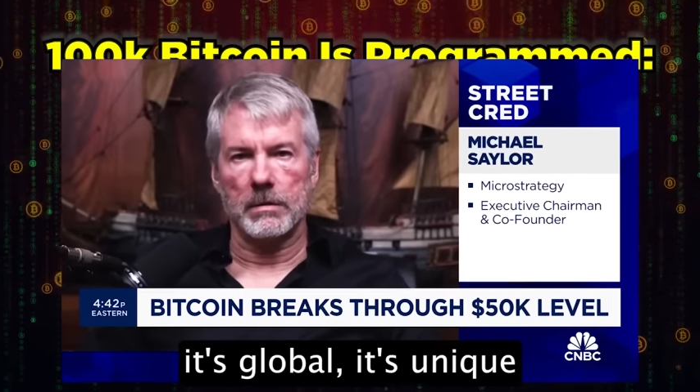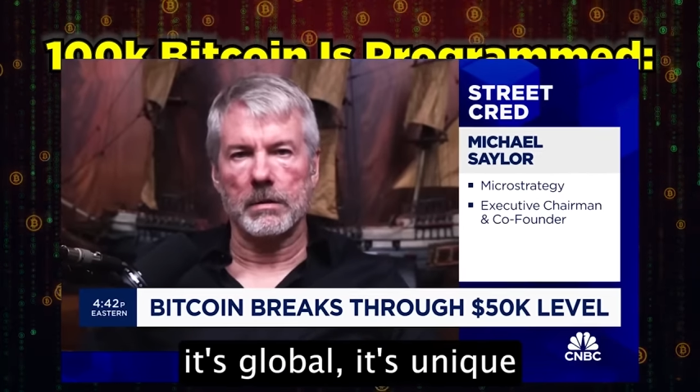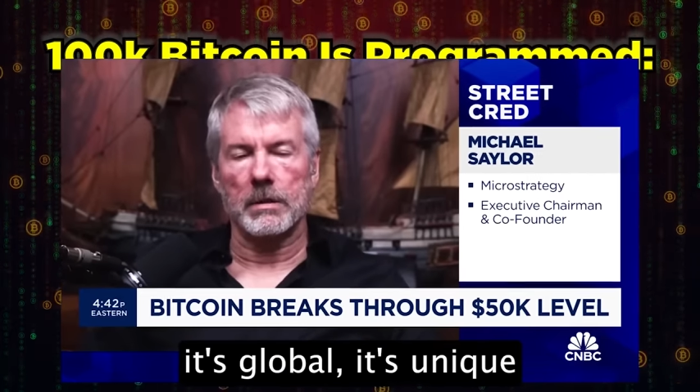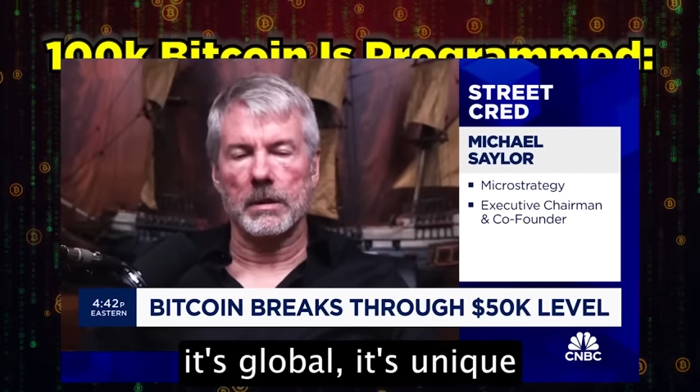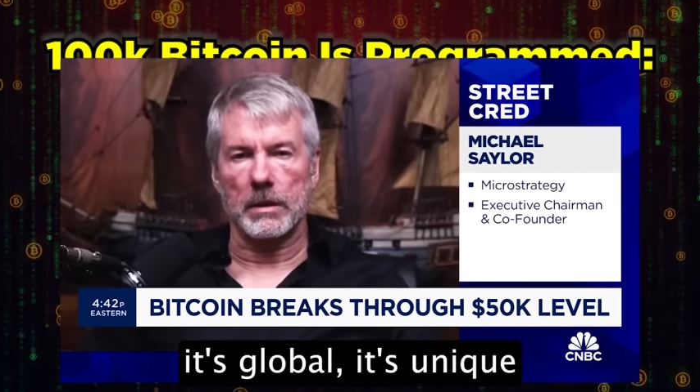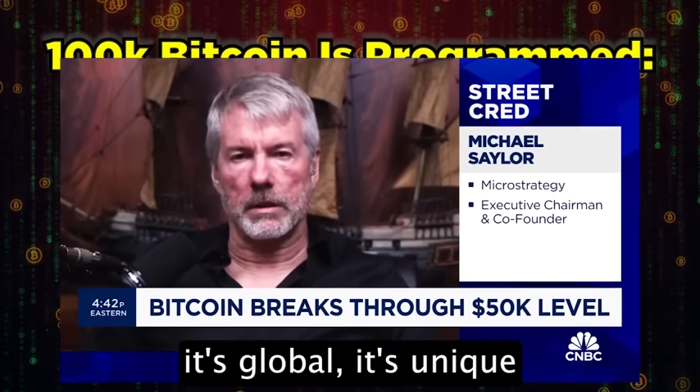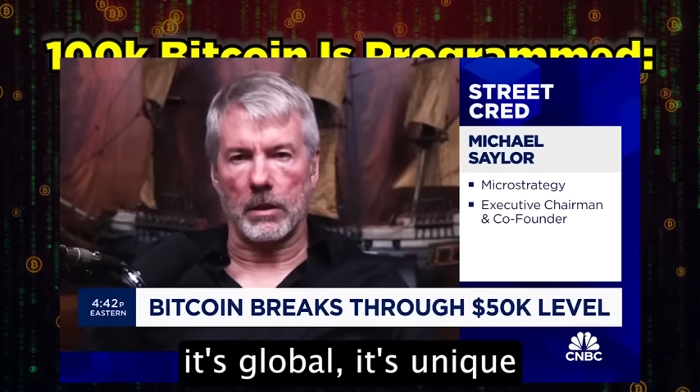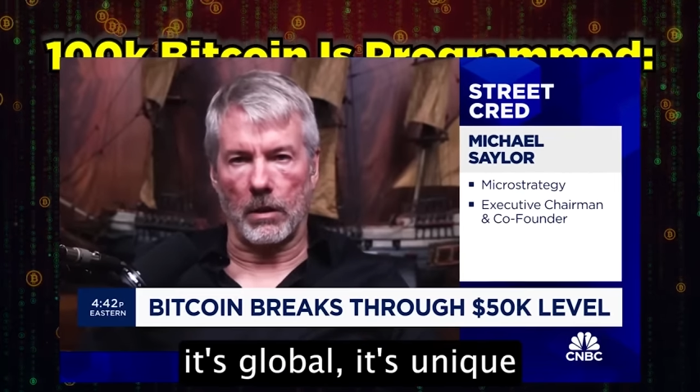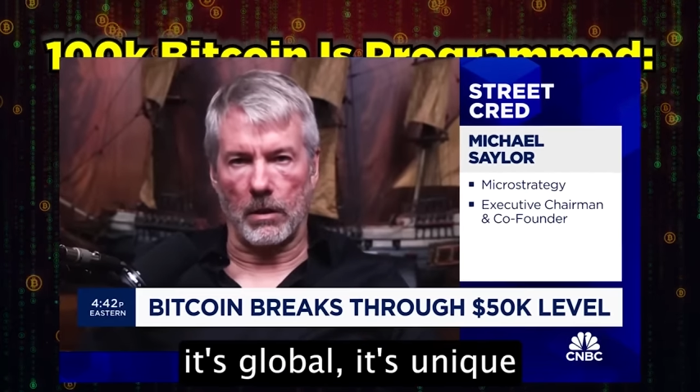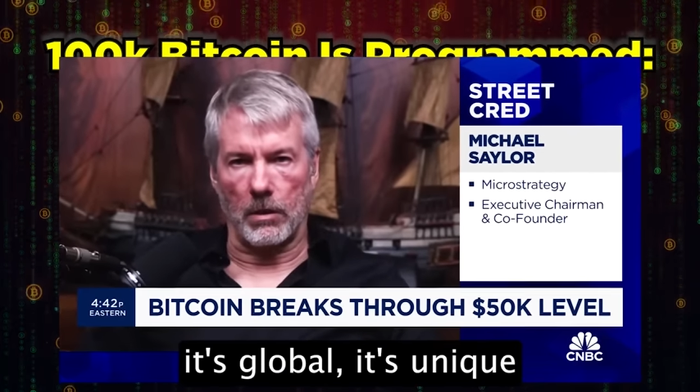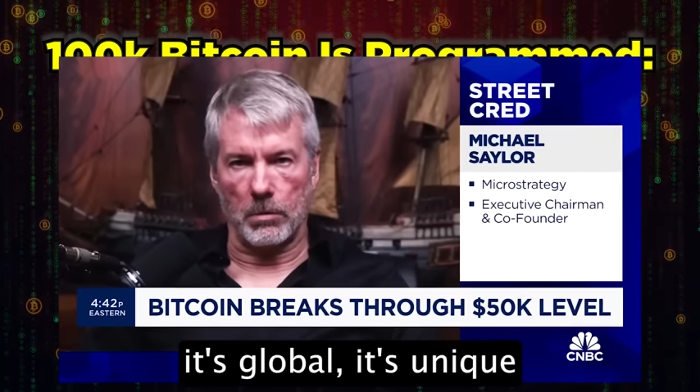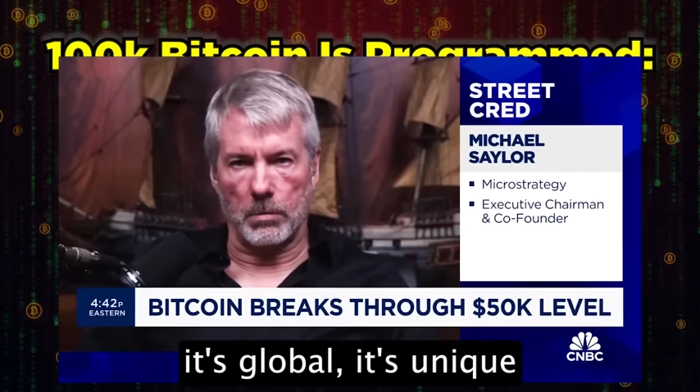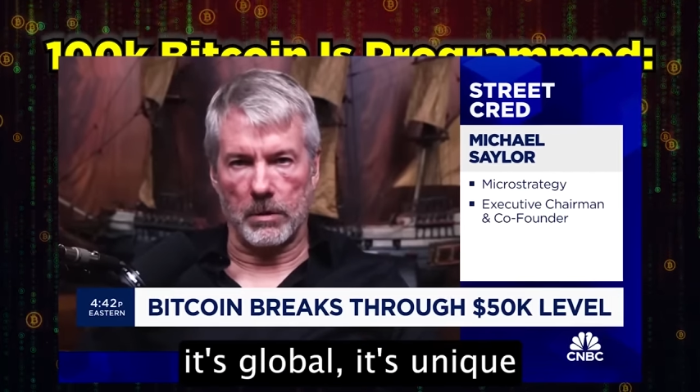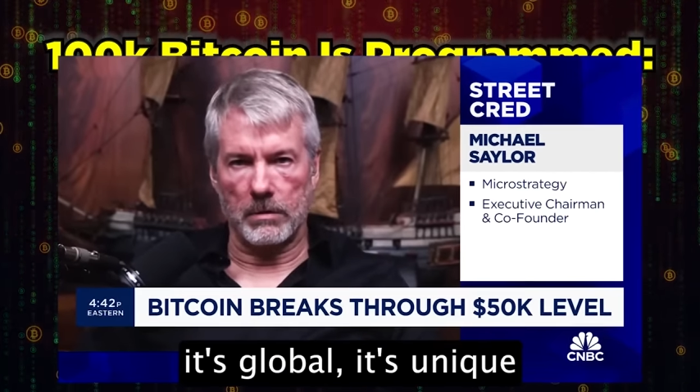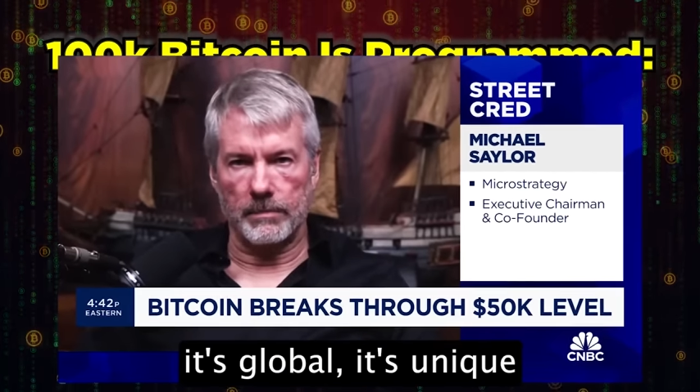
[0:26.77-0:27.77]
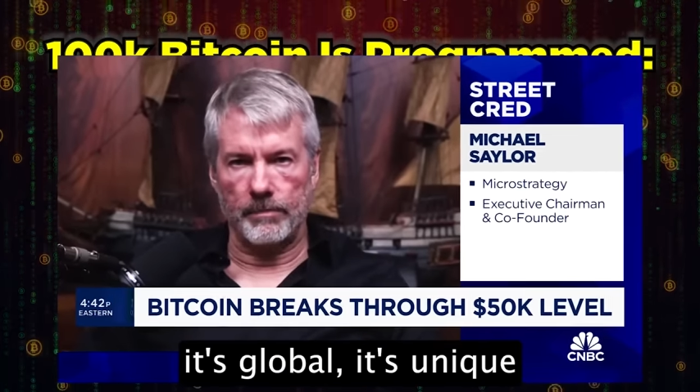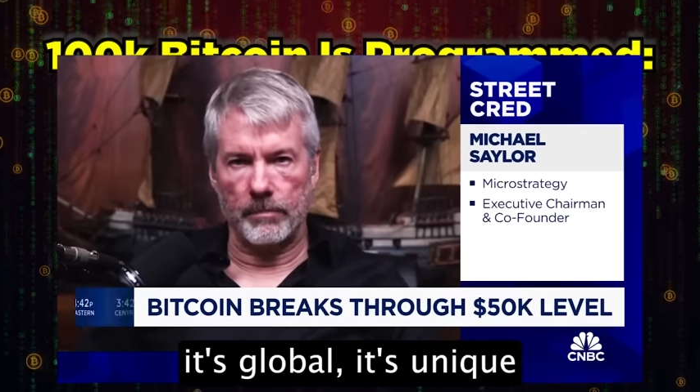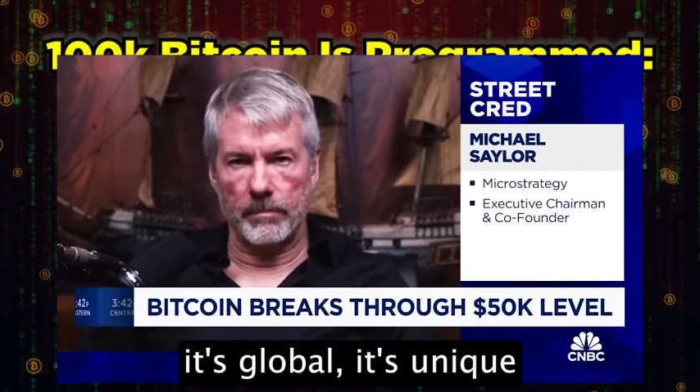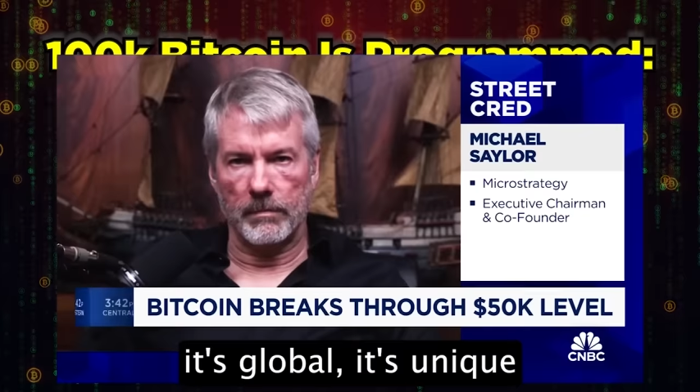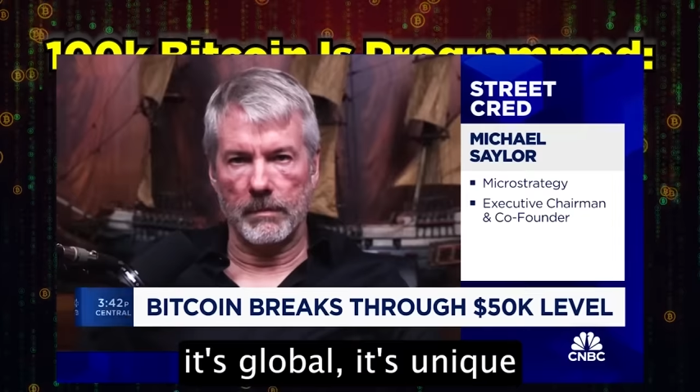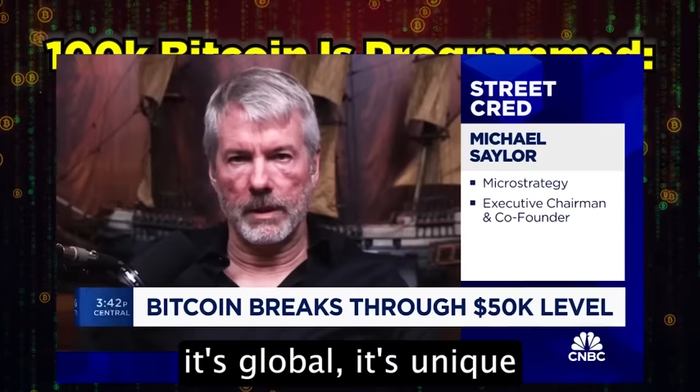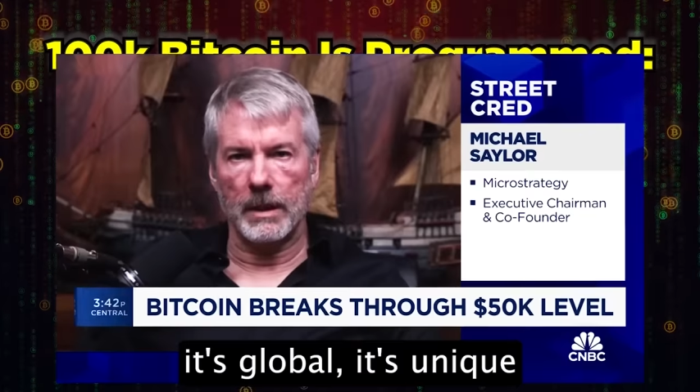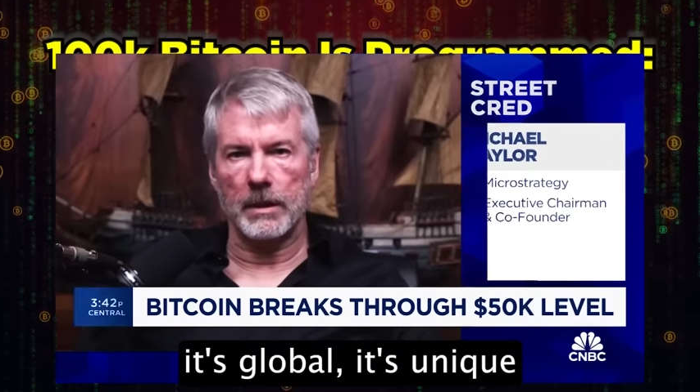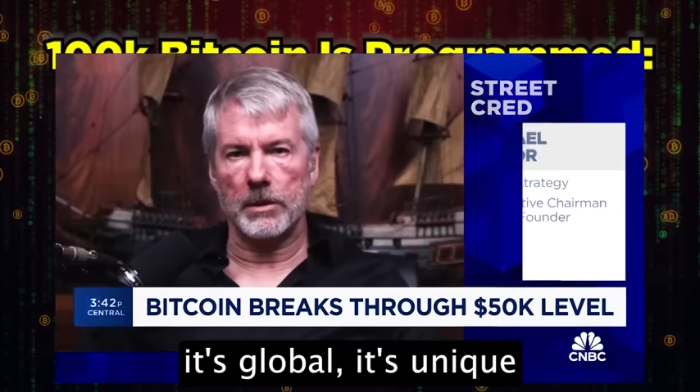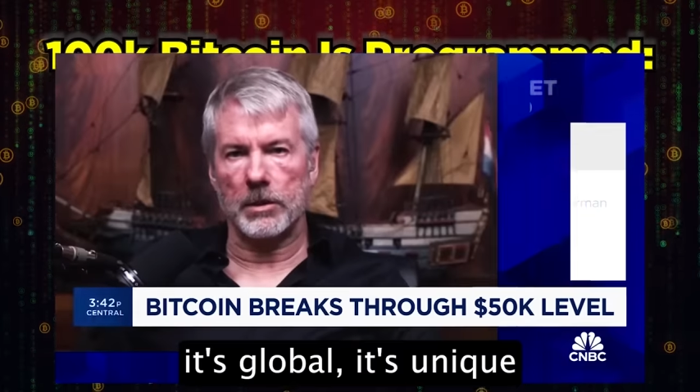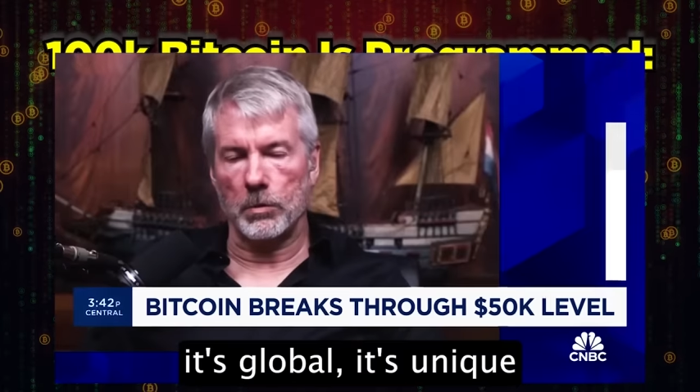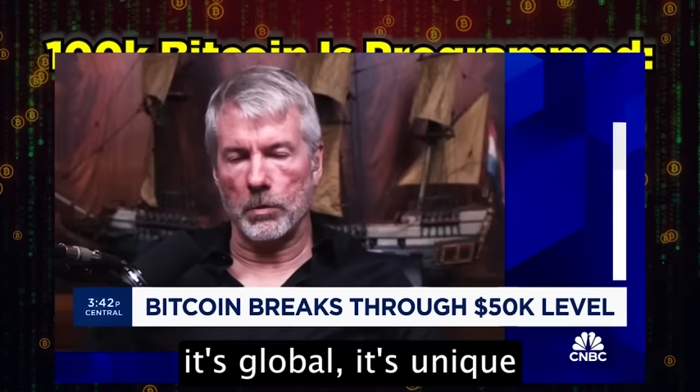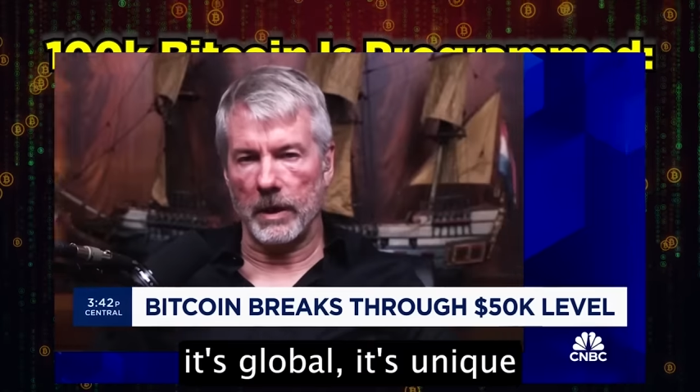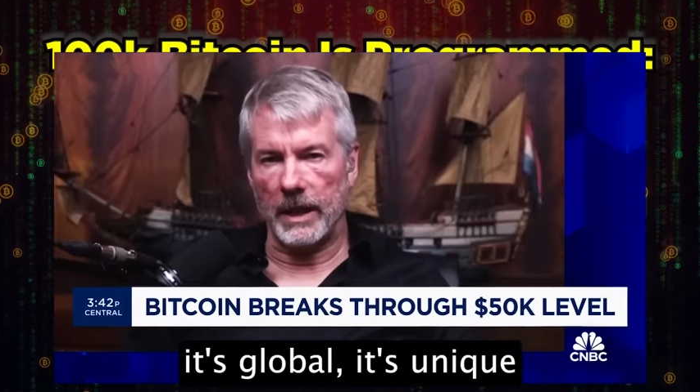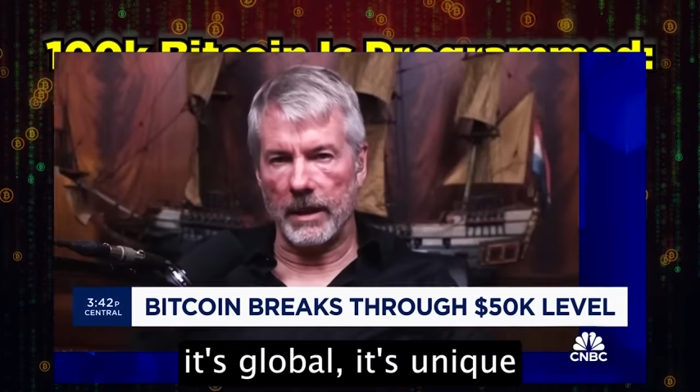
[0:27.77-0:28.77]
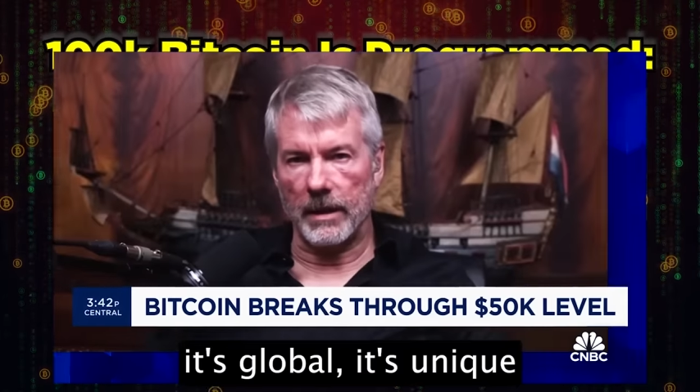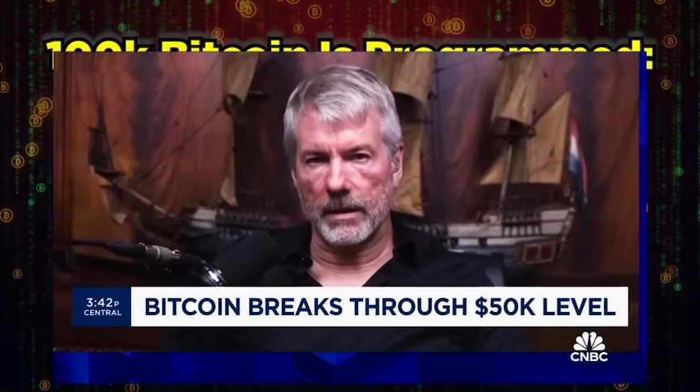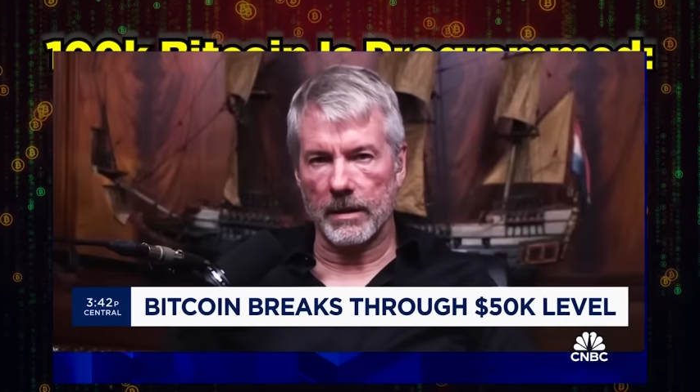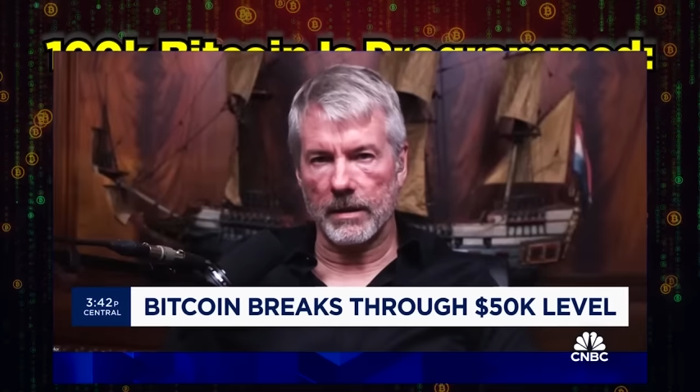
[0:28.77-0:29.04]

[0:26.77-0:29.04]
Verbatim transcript: it's global, it's unique